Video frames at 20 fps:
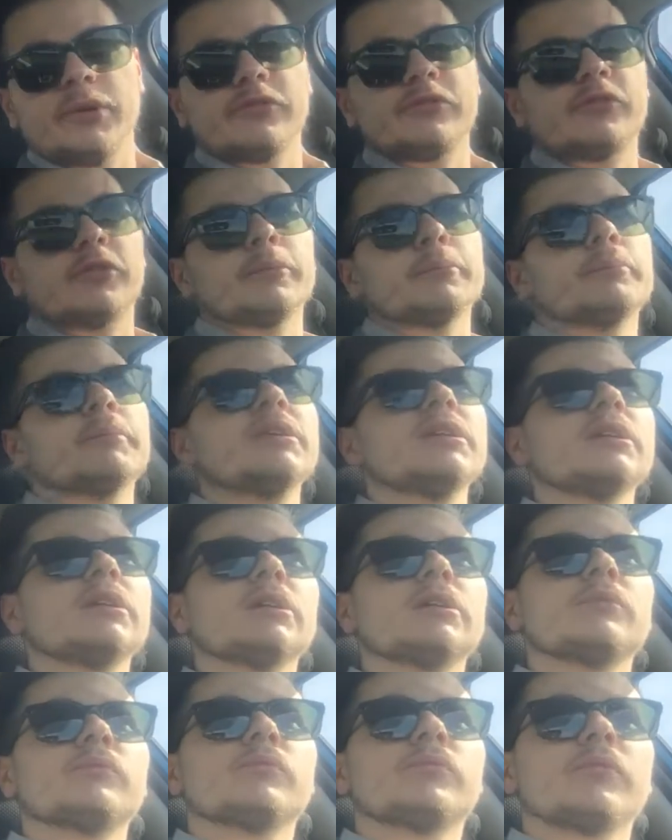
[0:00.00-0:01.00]
But for
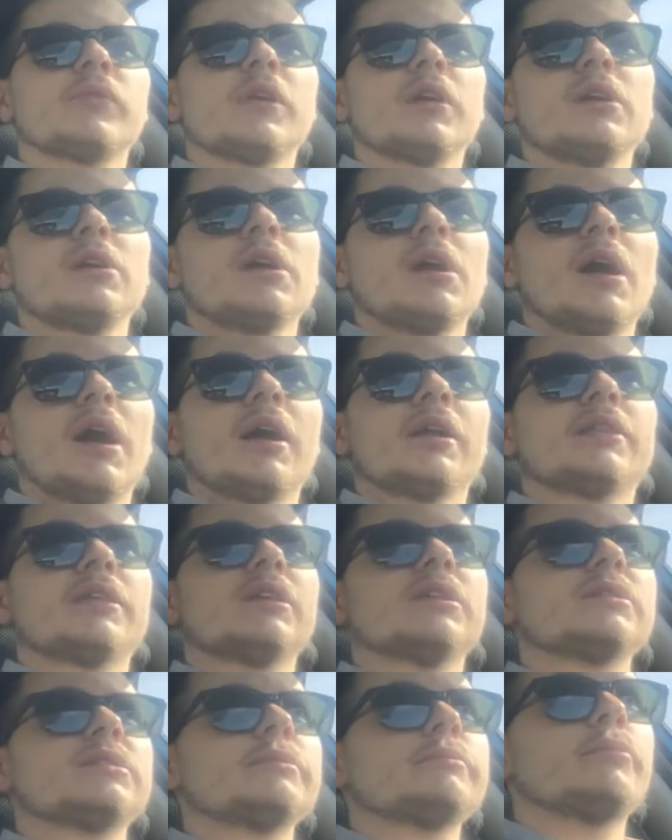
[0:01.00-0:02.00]
me, I
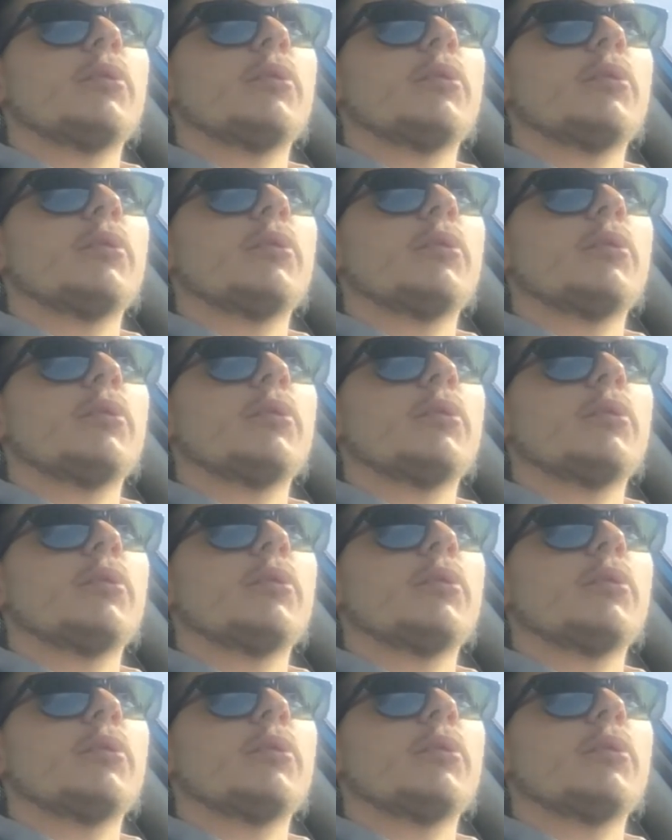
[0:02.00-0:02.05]
think it's